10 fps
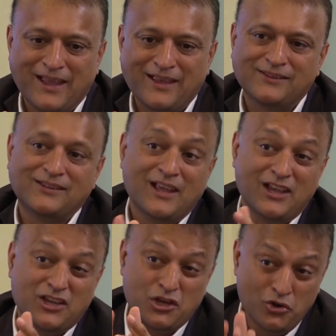is
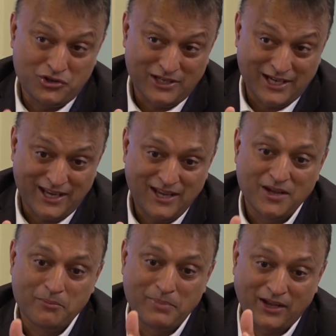usually
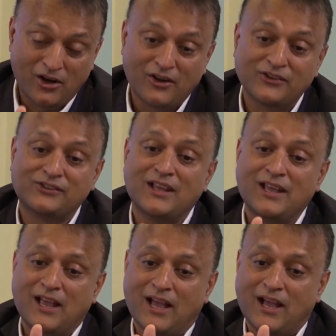because
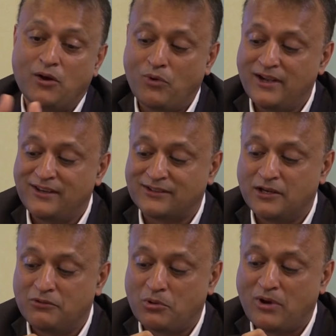one, it's
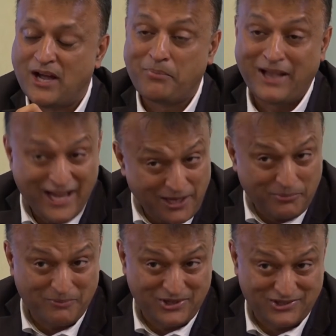going to require
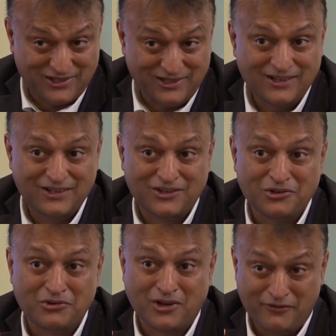planning permission
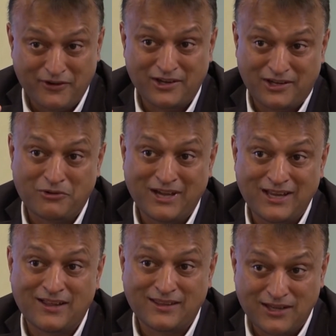to convert it to
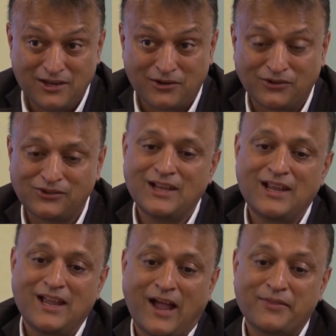any other use.
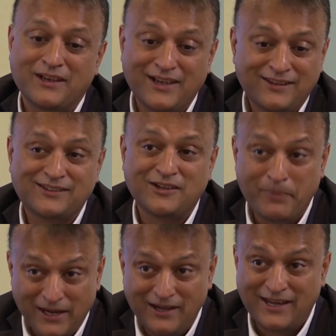And the
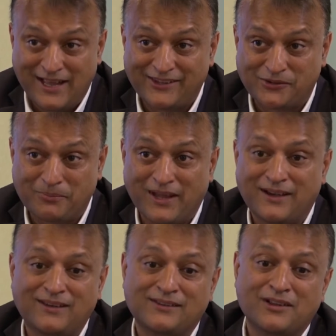listed building
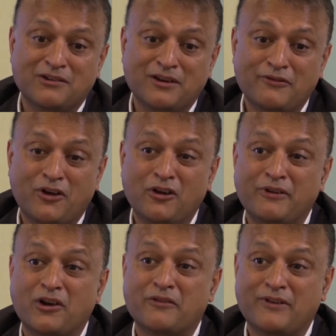aspect is going to
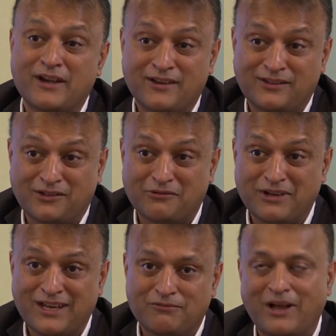involve a lot of
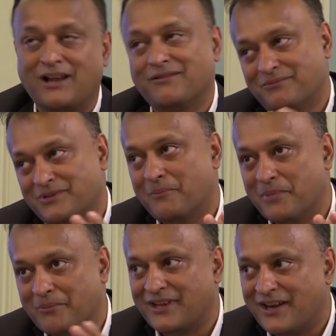unnecessary, well,
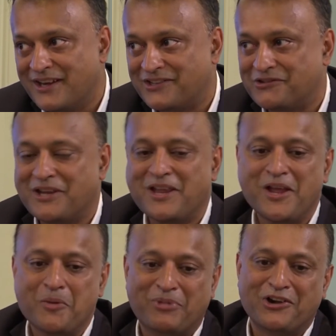some people say unnecessary,
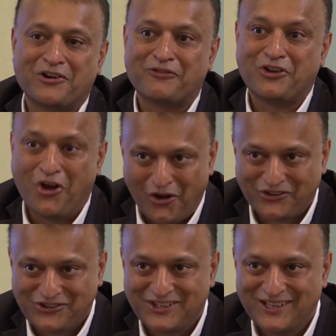but a lot of
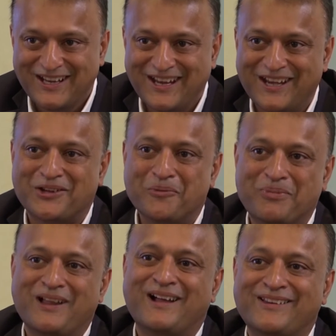cost in
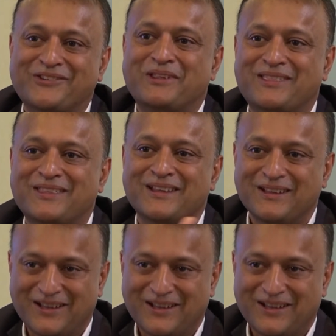compliance with